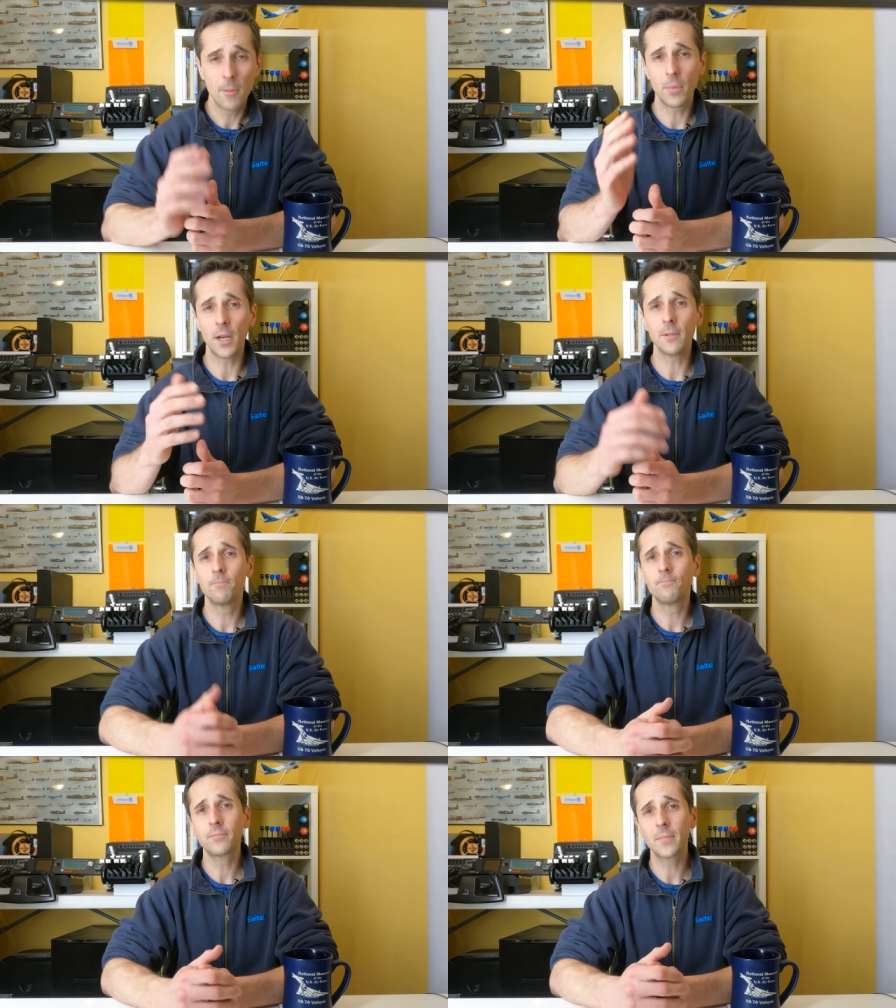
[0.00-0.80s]
But
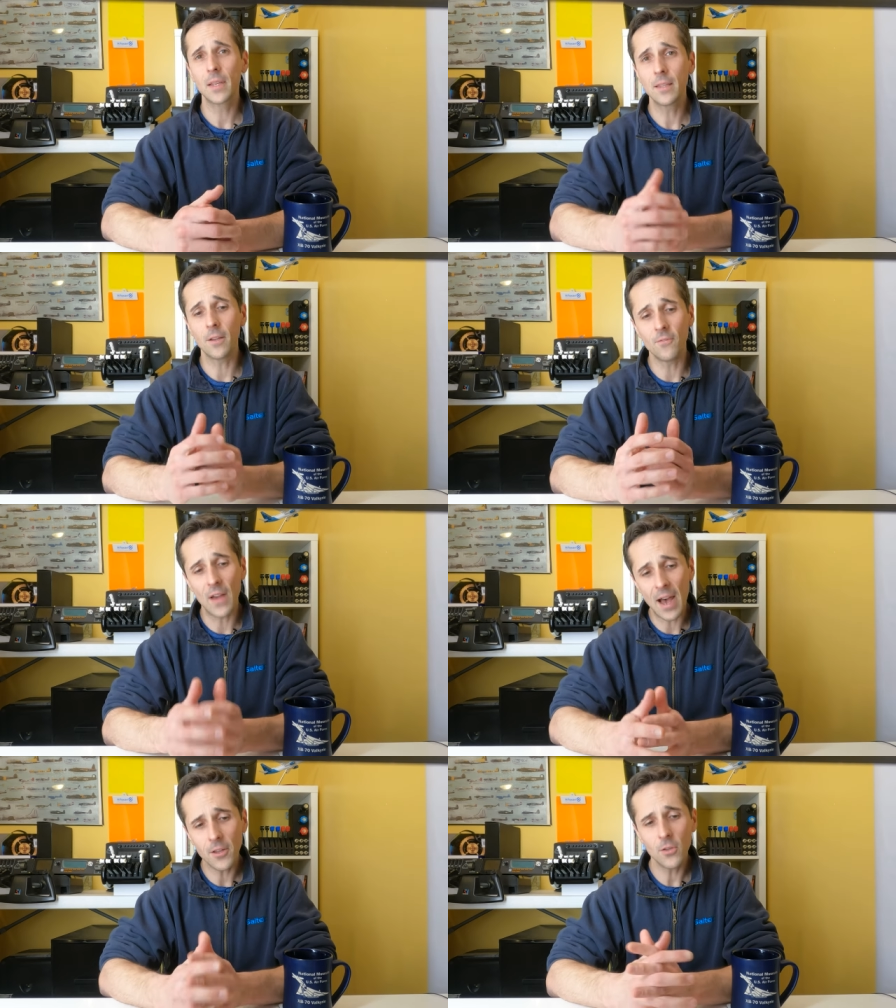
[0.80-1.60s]
the
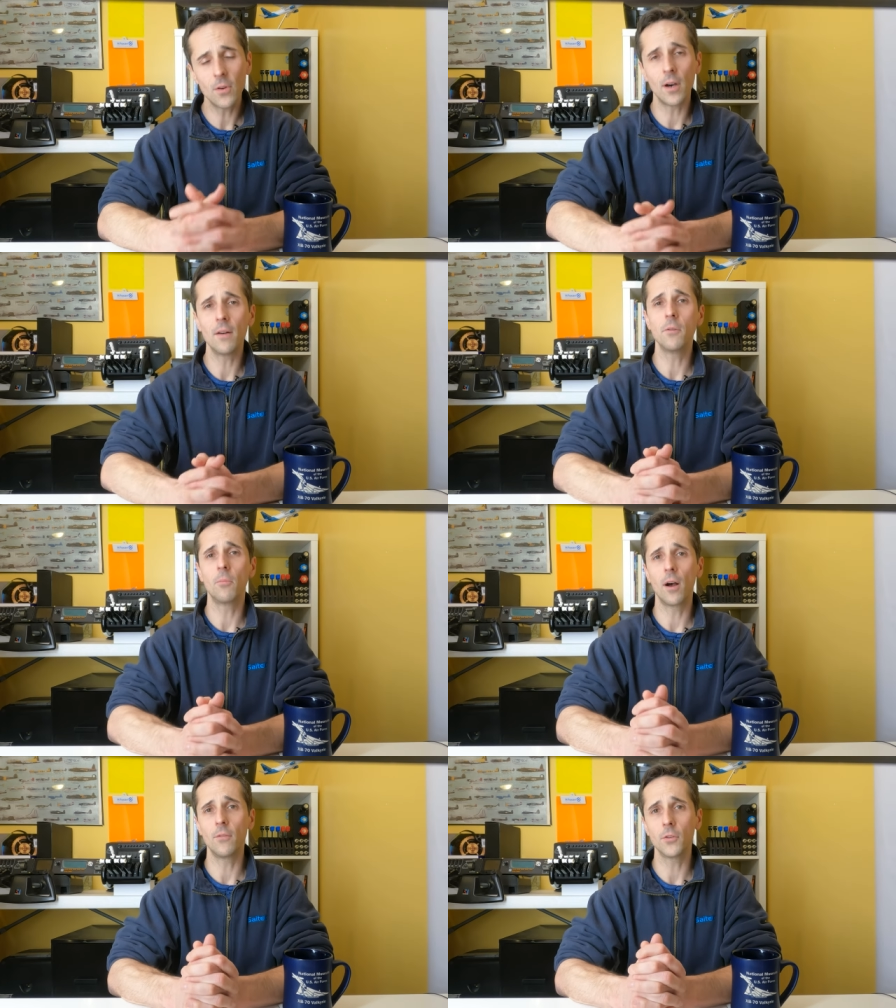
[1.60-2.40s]
value of the
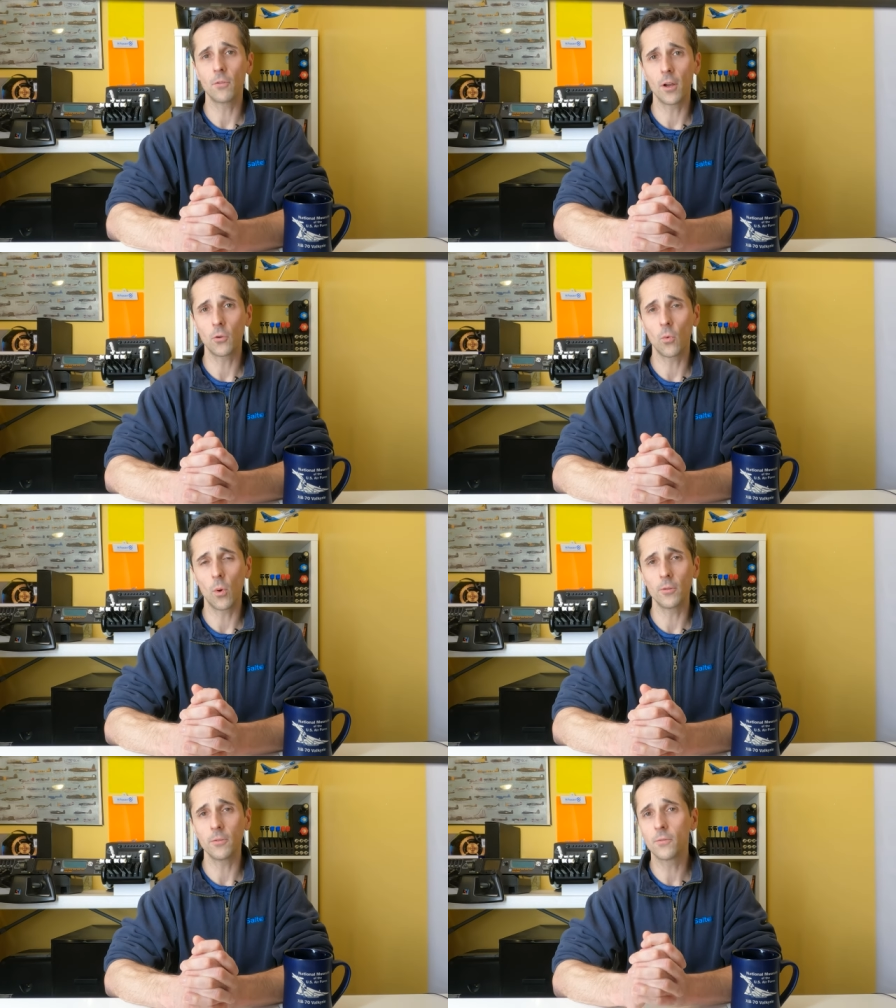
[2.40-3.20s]
Bravo throttle
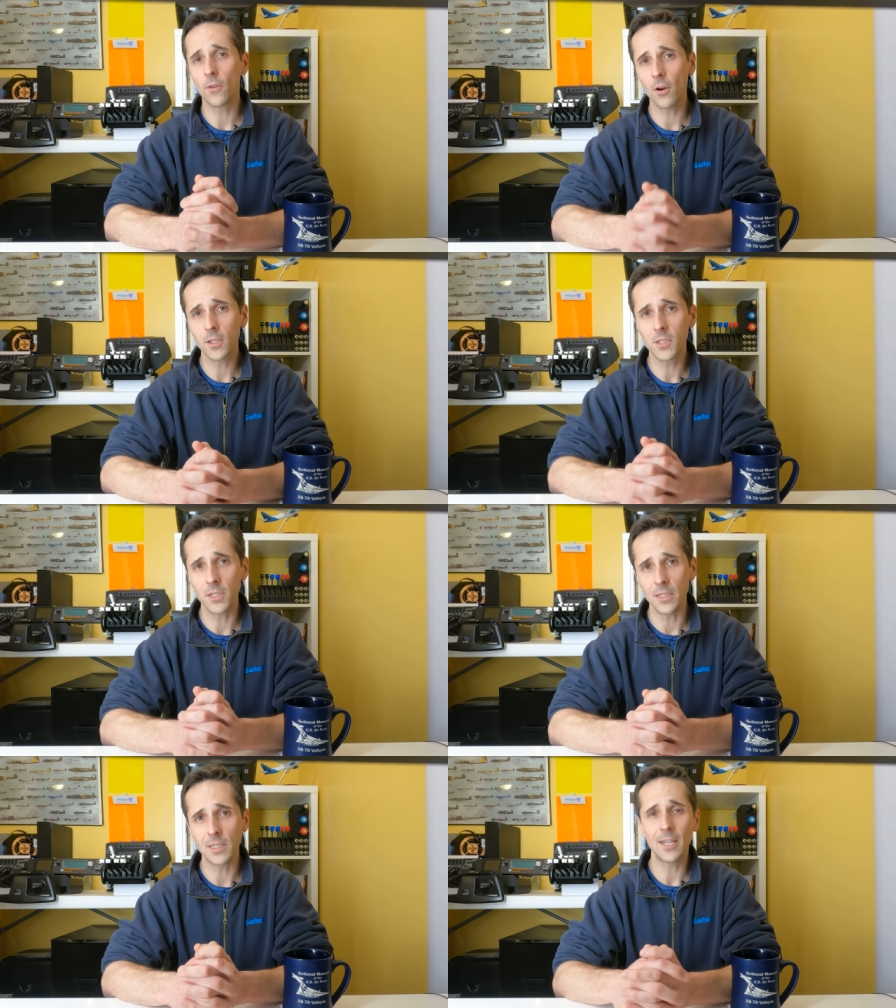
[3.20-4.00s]
quadrant far
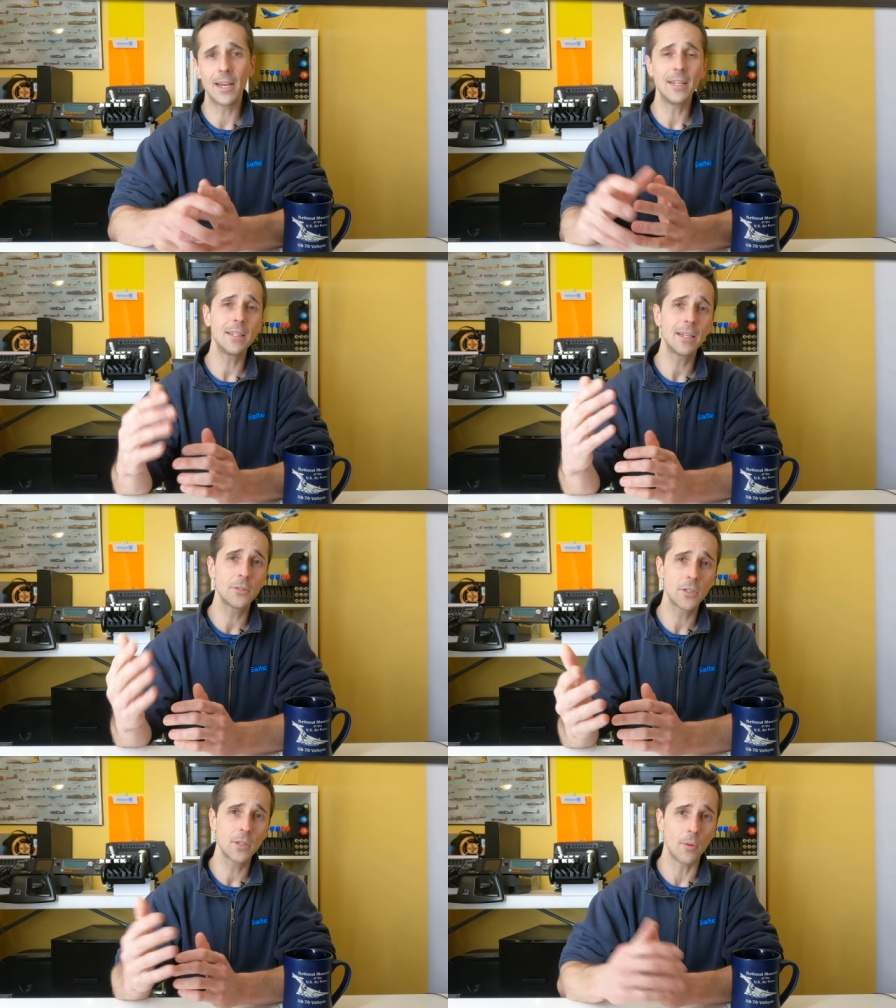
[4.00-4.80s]
exceeds anything
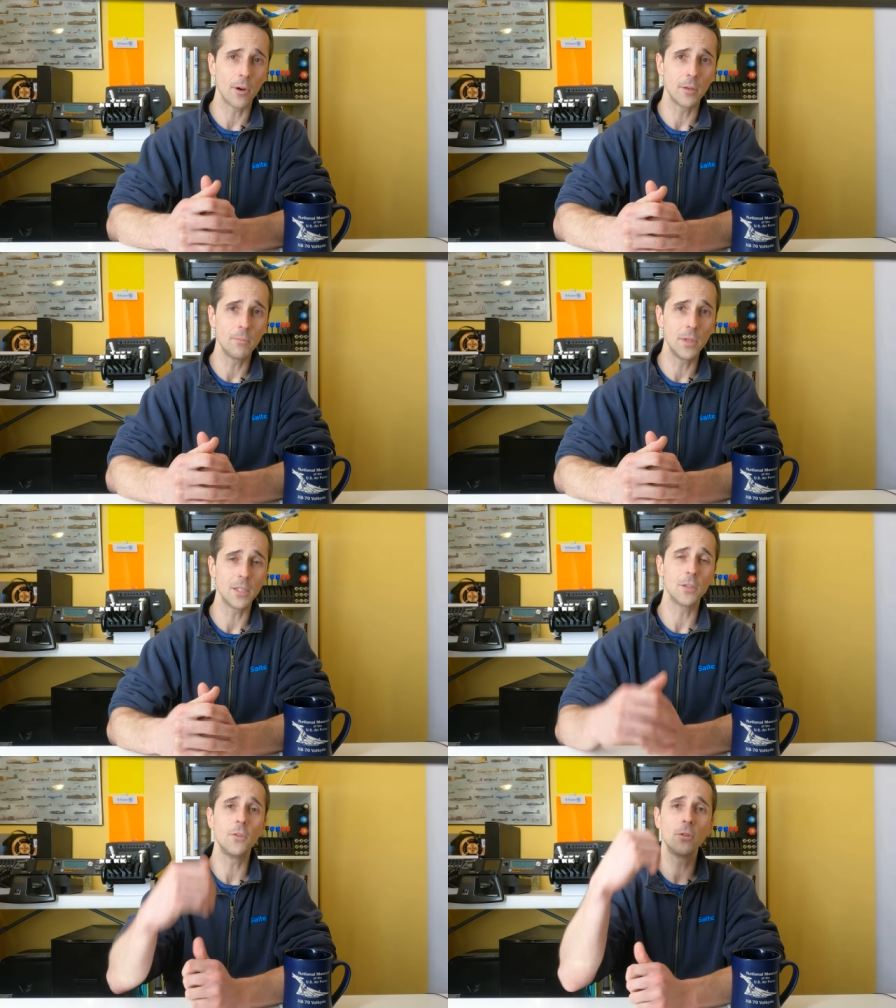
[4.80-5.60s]
else on the market because if you